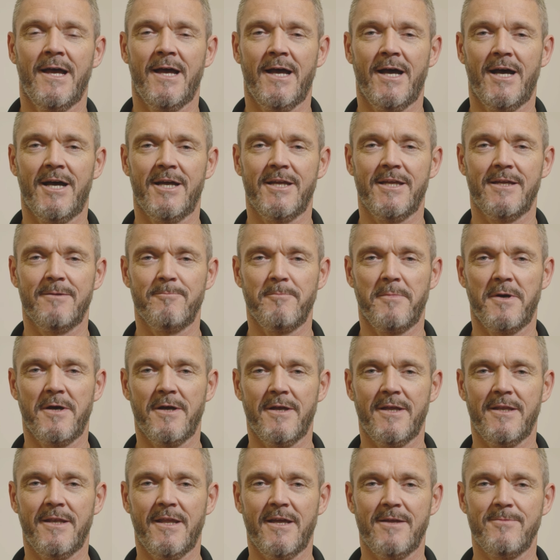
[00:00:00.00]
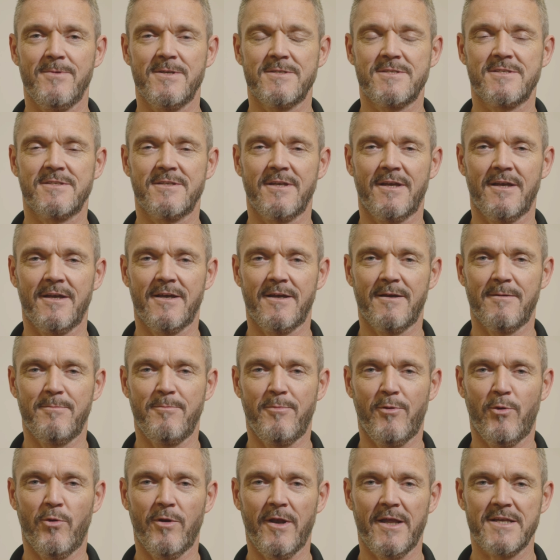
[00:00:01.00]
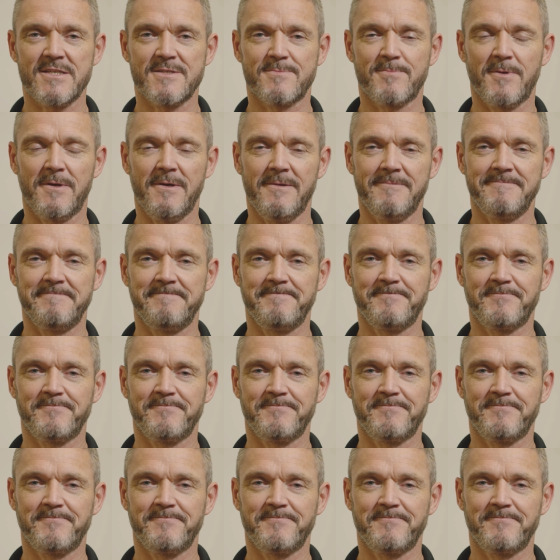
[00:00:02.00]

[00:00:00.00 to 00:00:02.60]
Hi, my name is Paul Espe.